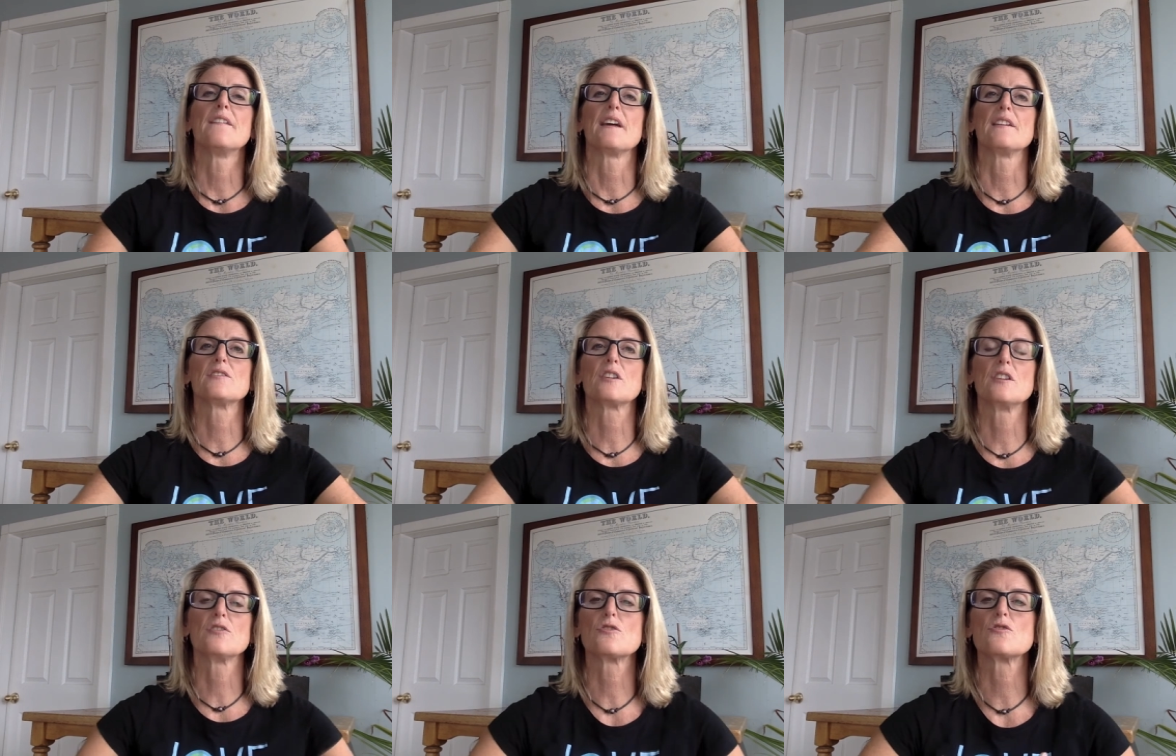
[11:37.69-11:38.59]
That is
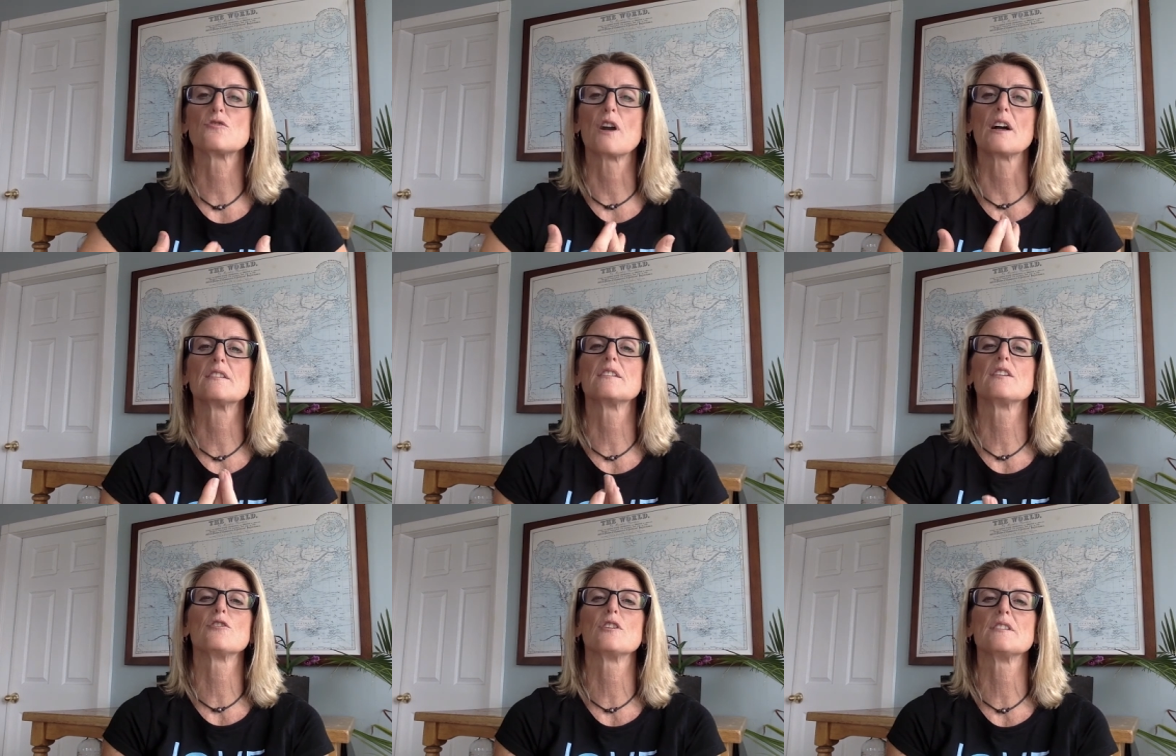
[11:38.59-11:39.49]

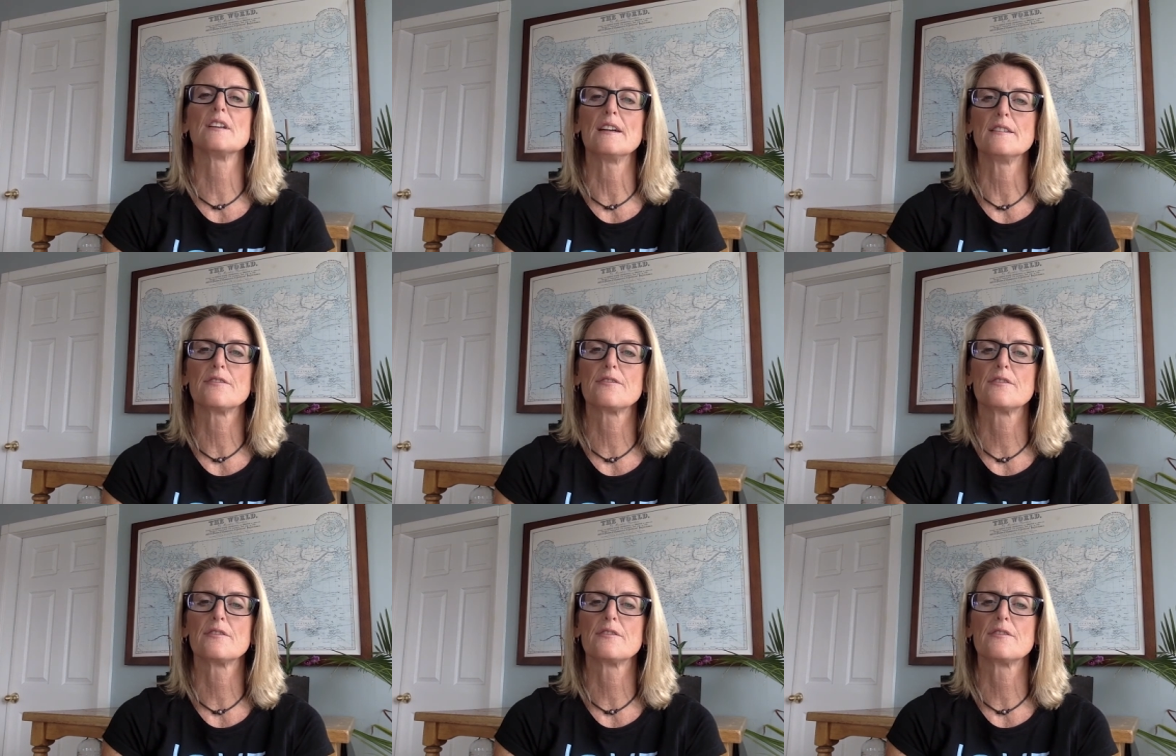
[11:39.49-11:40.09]
constructing your life.